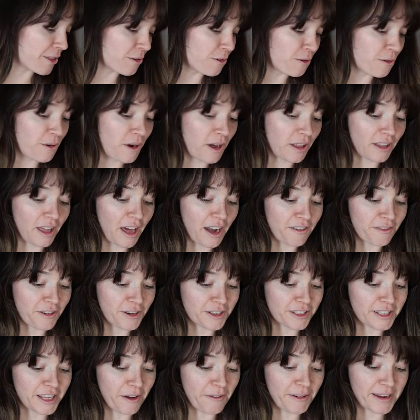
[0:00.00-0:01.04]
through a lot of her
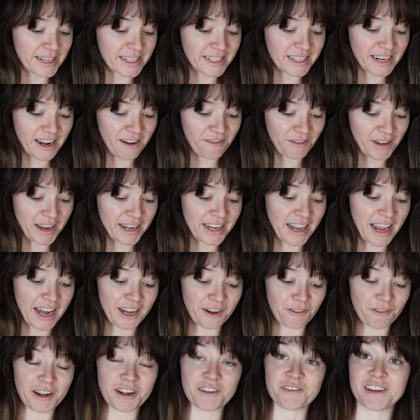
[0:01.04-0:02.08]
sewing stuff and
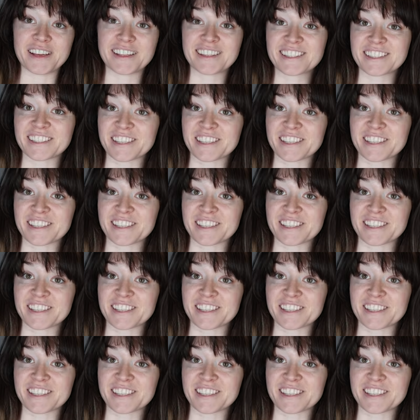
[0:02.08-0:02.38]
getting rid of it.